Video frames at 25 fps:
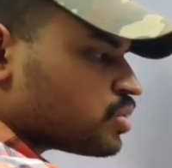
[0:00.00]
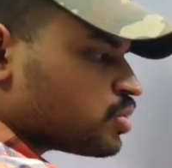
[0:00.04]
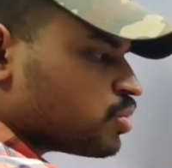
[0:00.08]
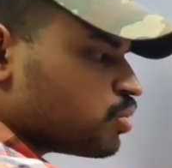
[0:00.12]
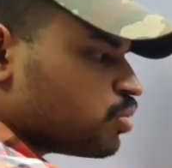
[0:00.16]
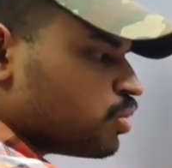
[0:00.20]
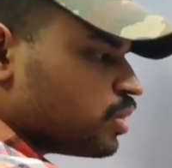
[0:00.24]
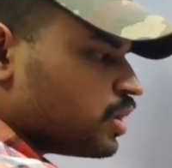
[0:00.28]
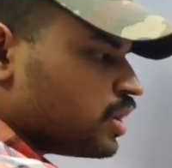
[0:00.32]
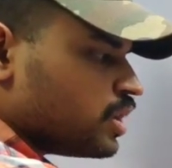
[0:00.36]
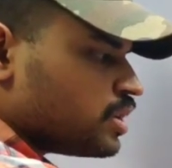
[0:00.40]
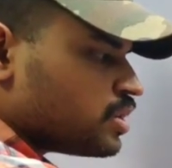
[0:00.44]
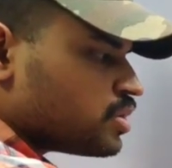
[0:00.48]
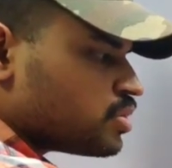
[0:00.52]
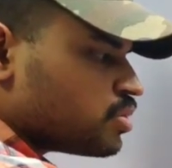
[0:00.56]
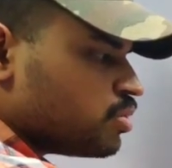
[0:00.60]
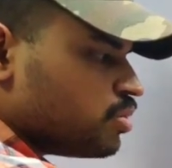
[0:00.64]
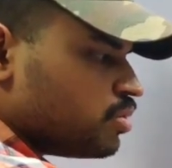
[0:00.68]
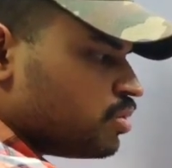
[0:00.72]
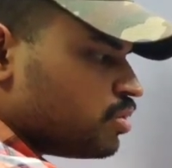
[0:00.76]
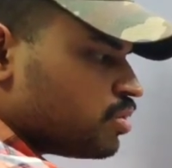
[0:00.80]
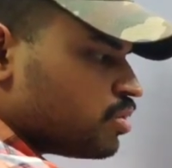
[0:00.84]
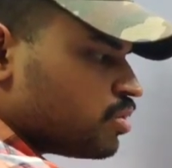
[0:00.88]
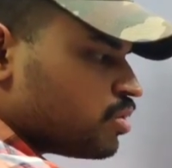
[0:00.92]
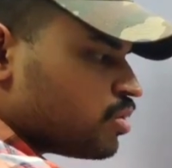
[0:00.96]
2
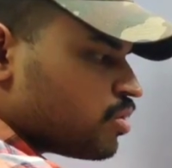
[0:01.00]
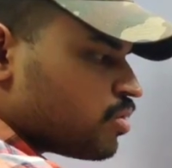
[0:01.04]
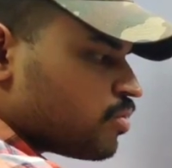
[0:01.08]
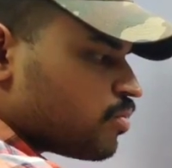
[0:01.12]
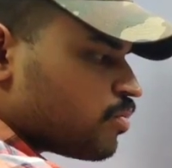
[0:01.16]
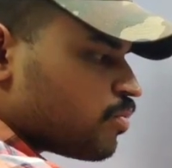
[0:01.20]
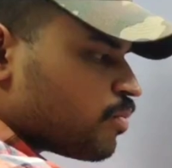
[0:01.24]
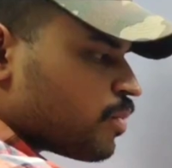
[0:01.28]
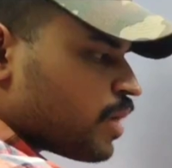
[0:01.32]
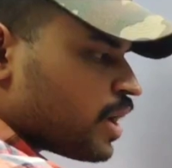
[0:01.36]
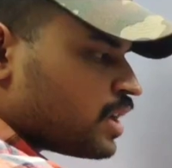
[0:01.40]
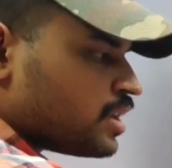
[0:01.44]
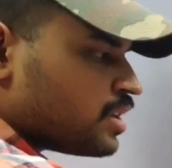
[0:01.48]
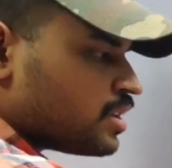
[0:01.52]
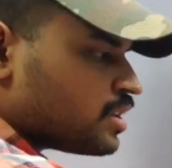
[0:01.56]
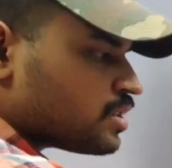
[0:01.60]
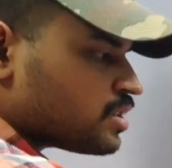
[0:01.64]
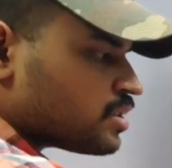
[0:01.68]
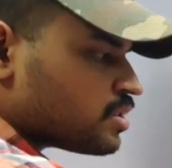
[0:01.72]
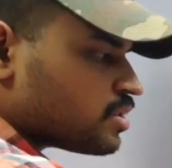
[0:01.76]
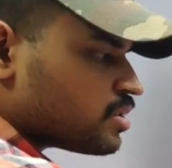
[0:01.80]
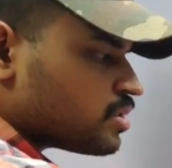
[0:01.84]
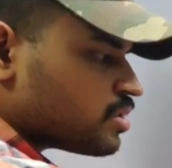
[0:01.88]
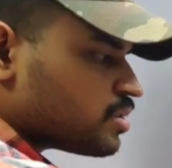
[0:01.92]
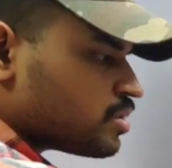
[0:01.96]
into
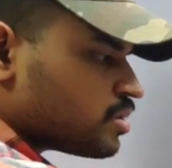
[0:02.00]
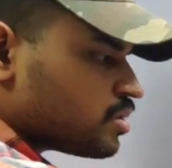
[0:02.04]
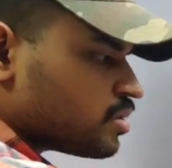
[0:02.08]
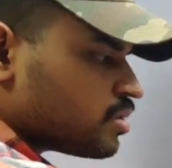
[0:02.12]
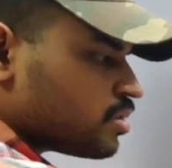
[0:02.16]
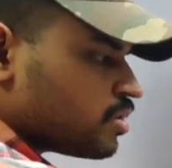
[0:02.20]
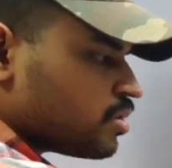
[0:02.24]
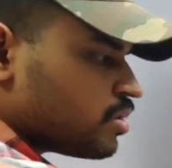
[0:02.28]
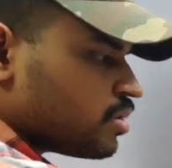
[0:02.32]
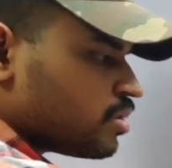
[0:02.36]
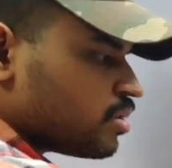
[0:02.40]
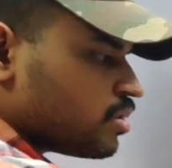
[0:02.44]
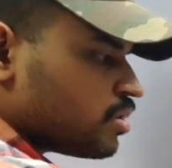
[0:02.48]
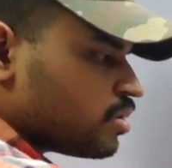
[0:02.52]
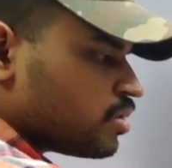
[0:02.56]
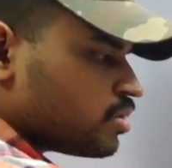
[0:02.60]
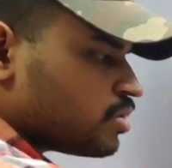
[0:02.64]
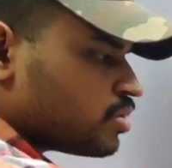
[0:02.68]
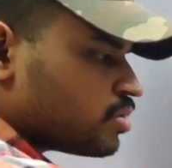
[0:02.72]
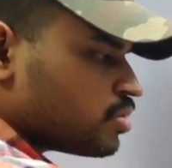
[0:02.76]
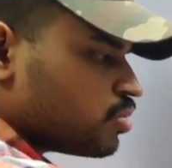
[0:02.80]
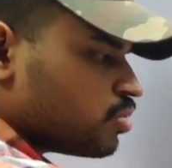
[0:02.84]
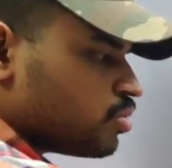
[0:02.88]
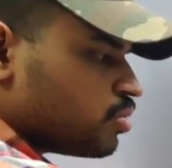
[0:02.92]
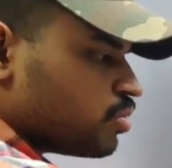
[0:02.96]

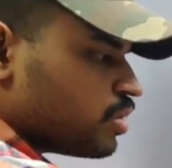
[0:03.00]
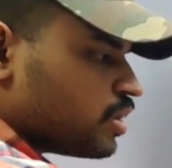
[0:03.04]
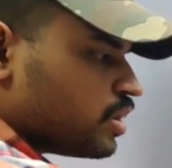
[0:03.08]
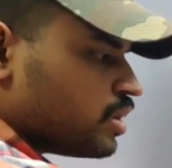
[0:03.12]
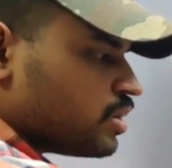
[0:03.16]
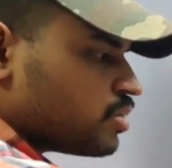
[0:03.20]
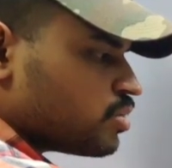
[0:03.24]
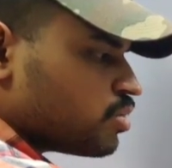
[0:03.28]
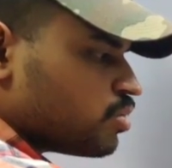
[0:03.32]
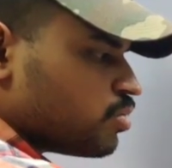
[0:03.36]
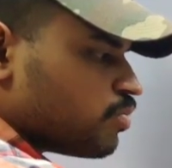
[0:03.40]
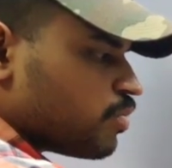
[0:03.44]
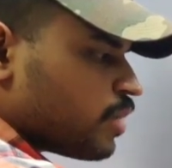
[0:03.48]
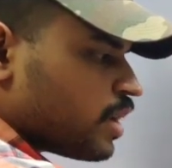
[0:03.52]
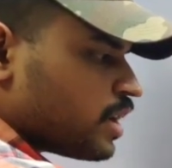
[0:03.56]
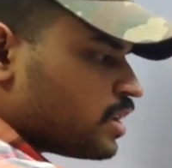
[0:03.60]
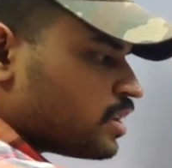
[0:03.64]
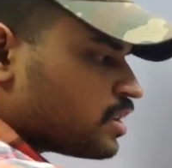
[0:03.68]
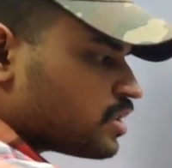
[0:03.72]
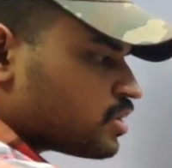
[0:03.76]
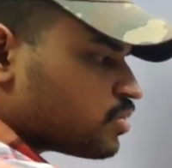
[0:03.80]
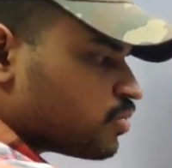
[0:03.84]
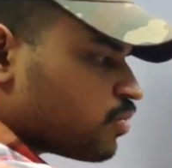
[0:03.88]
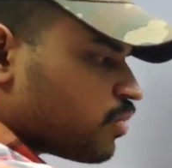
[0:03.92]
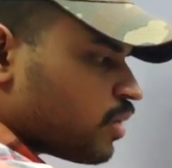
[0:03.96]

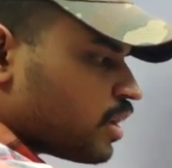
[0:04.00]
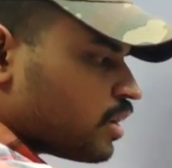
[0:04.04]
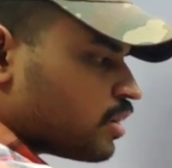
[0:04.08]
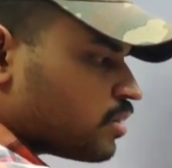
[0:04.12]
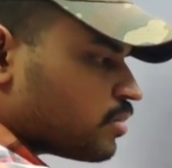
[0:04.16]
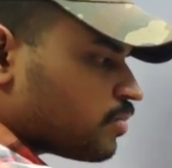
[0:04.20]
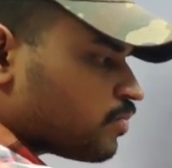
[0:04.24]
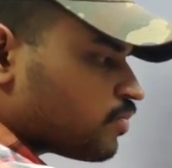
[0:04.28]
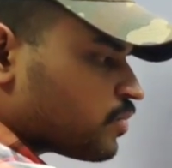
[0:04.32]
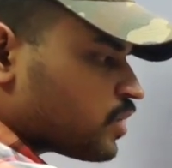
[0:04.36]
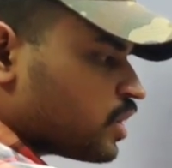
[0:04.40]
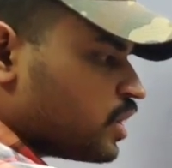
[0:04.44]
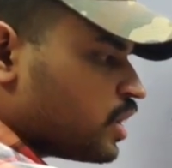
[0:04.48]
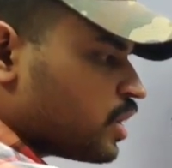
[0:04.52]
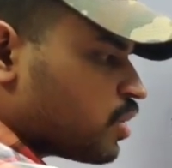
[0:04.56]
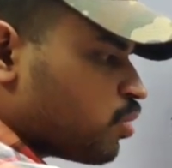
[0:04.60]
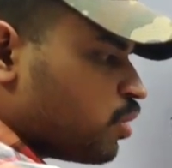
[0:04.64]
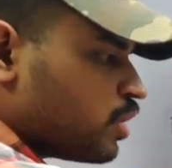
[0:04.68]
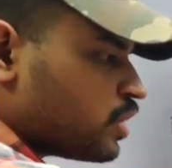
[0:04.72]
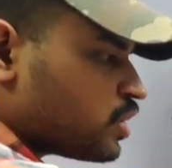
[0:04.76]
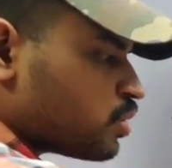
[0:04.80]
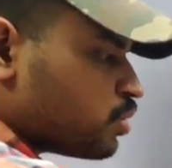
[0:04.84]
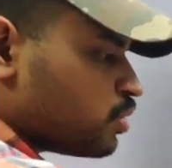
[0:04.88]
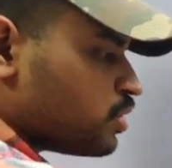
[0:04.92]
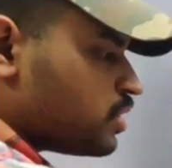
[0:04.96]
-1
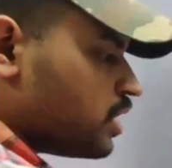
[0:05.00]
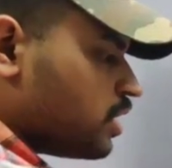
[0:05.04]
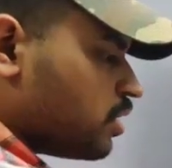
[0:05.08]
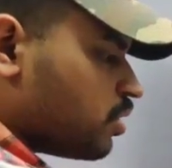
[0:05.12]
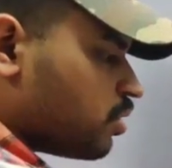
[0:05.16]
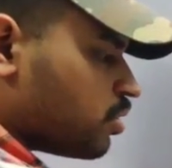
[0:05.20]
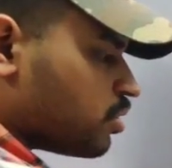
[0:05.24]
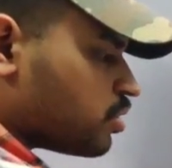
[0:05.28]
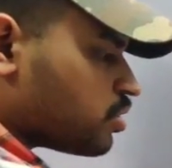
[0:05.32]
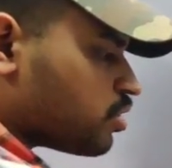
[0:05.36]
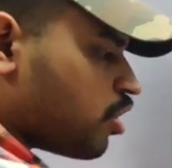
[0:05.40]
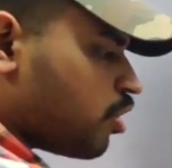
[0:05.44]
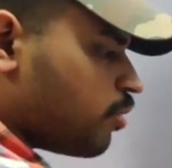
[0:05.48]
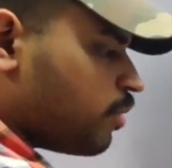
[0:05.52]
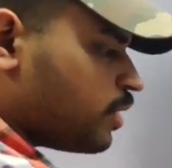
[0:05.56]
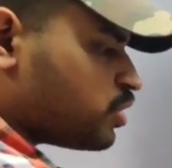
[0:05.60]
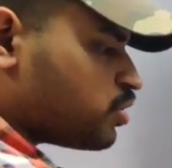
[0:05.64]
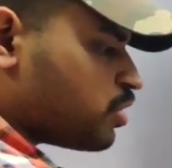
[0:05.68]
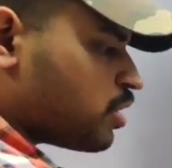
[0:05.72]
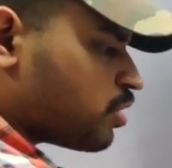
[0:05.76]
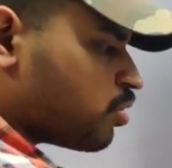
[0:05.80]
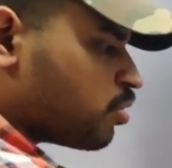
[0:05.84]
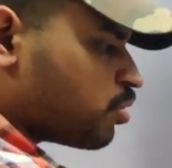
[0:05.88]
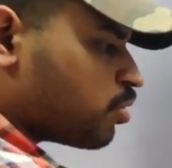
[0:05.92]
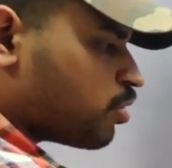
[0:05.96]
equals to 0. So how much
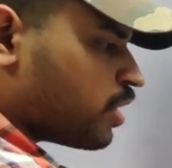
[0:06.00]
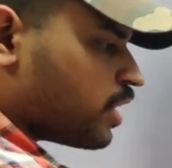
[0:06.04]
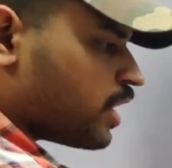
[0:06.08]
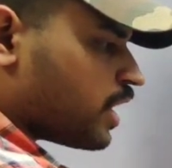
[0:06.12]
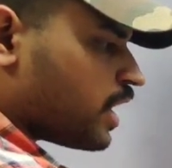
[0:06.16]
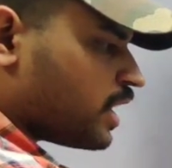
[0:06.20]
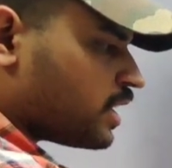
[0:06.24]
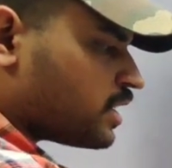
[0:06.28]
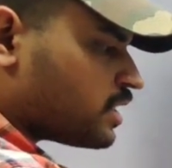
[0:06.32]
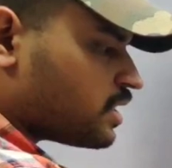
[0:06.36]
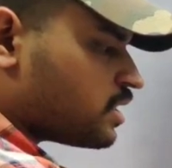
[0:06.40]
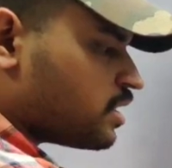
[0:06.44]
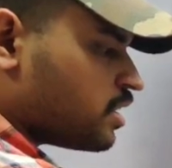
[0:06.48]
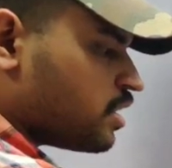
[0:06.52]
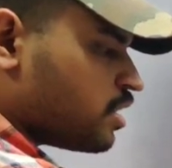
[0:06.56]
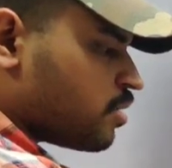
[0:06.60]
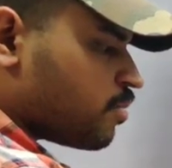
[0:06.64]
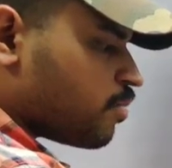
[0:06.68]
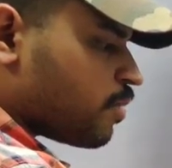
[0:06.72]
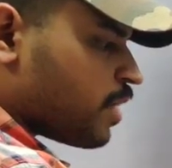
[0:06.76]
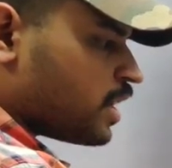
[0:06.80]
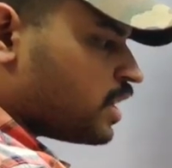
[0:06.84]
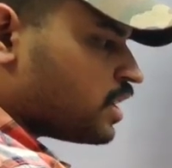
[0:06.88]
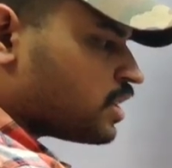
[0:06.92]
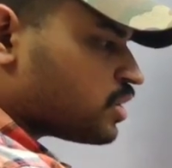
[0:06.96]
we are going to get? X
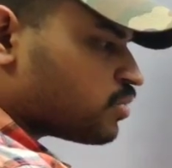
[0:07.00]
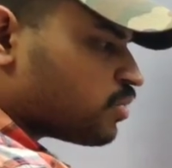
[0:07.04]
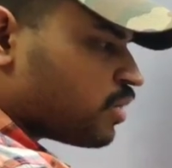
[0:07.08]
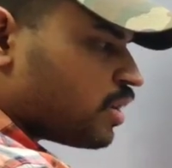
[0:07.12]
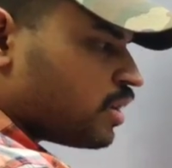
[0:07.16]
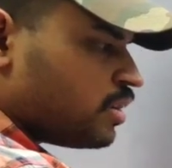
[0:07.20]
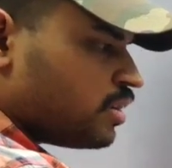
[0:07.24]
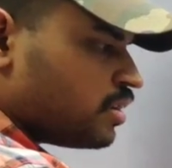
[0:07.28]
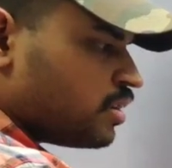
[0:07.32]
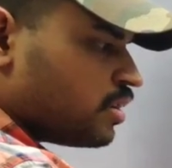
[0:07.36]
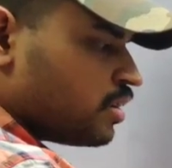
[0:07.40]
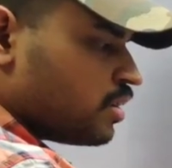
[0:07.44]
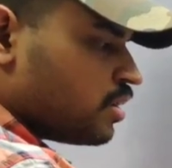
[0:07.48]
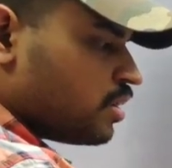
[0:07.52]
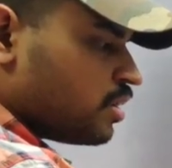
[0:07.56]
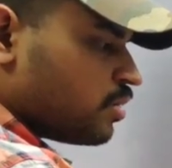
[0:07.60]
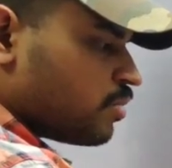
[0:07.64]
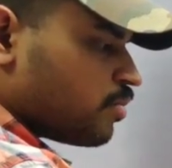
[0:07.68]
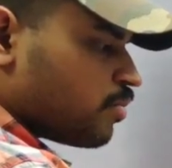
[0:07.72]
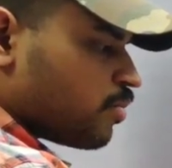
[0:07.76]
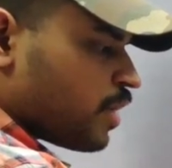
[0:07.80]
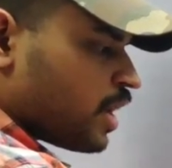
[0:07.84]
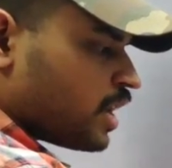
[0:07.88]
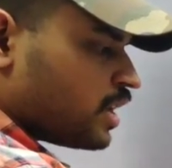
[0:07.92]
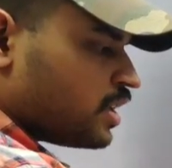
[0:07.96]
-1
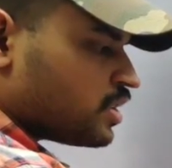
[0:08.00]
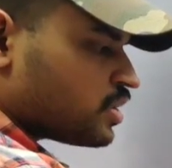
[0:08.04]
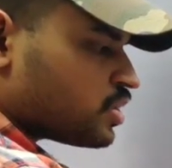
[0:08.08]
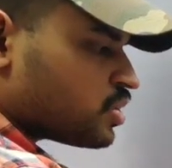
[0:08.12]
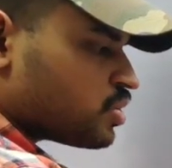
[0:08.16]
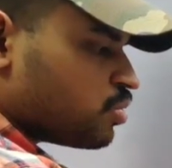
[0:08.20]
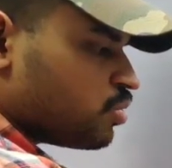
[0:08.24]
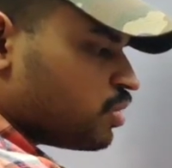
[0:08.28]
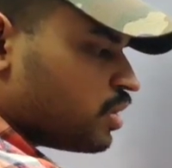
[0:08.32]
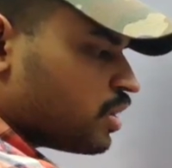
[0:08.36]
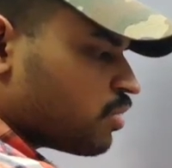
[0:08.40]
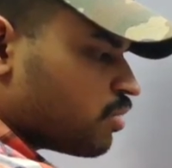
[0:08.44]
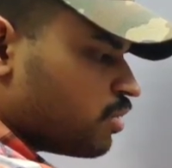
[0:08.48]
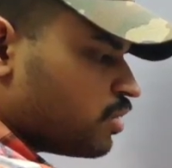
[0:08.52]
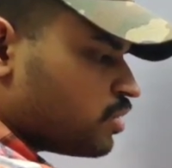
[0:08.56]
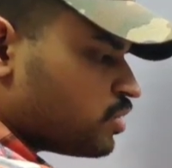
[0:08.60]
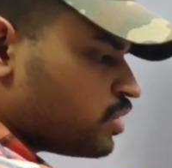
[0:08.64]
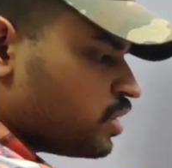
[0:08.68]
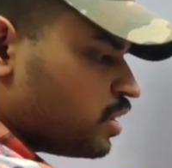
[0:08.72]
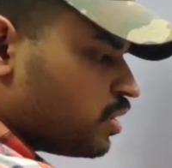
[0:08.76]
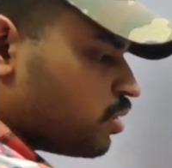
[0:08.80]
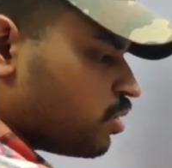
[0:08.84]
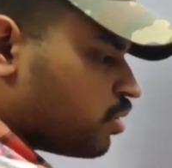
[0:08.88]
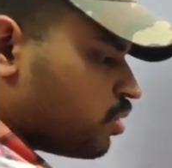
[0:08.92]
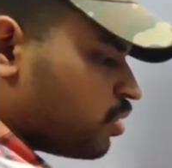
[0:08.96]
minus 2 equal to
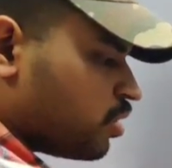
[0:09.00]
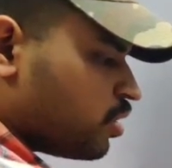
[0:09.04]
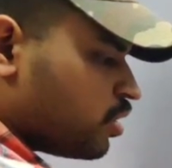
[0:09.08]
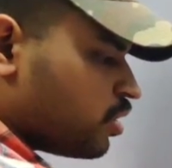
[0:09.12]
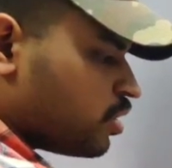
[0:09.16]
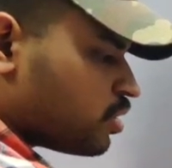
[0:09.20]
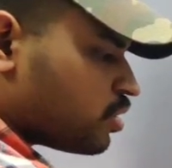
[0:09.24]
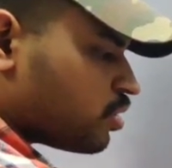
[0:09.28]
0.